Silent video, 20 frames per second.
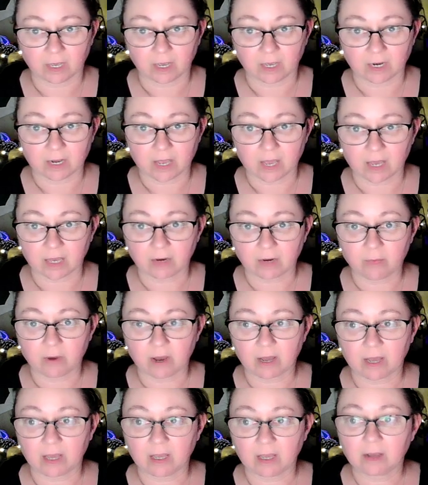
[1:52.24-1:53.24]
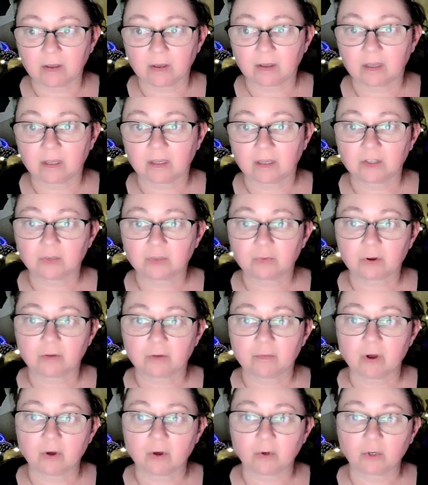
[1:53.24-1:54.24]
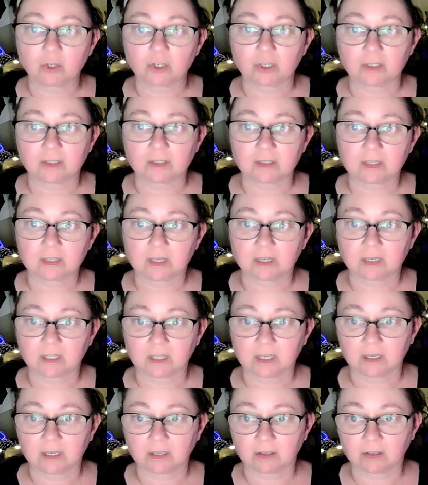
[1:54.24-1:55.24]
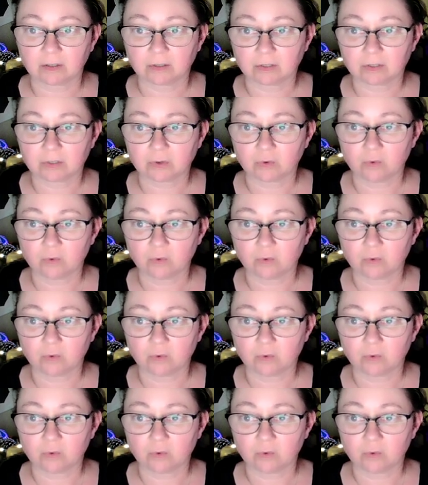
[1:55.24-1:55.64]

and had by his promotions and kills